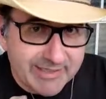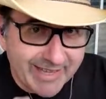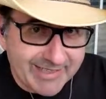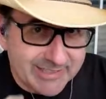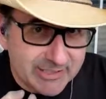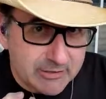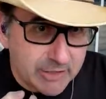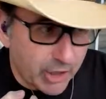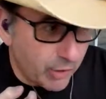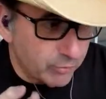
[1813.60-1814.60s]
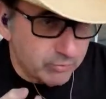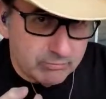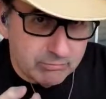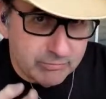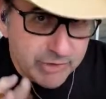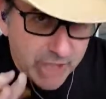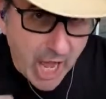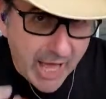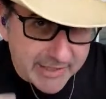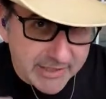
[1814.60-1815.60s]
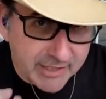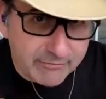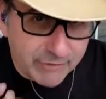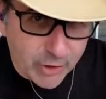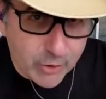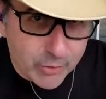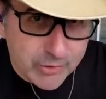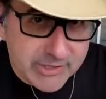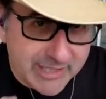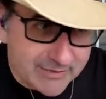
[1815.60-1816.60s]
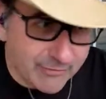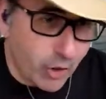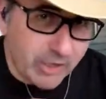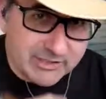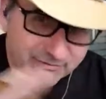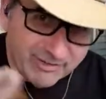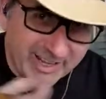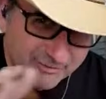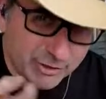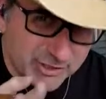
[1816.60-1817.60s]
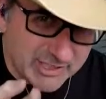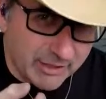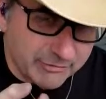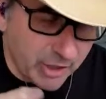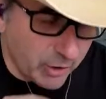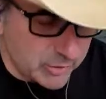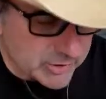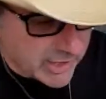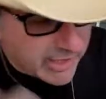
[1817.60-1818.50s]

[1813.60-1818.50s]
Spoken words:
that is, not infused as far as flavored stuff goes.